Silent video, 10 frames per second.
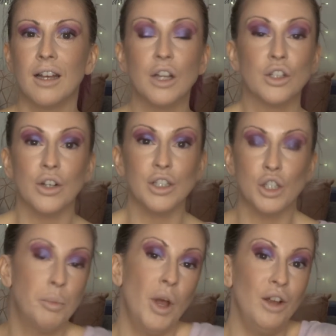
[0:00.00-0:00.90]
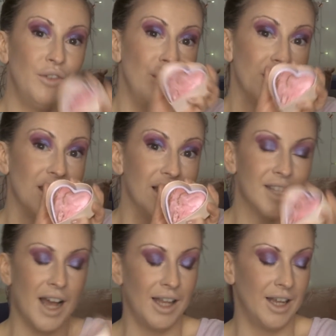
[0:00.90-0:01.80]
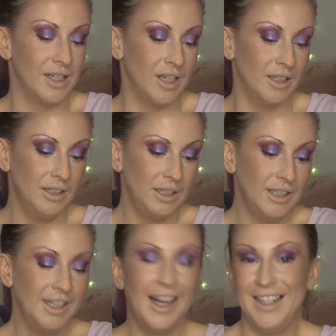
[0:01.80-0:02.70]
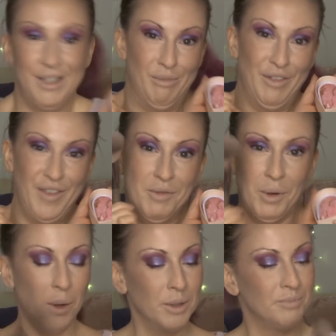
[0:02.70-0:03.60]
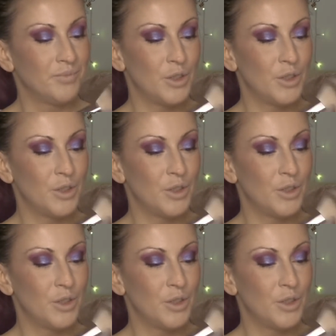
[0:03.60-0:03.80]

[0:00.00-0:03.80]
I don't know, it's just perfect with this highlighter and it's my favourite one.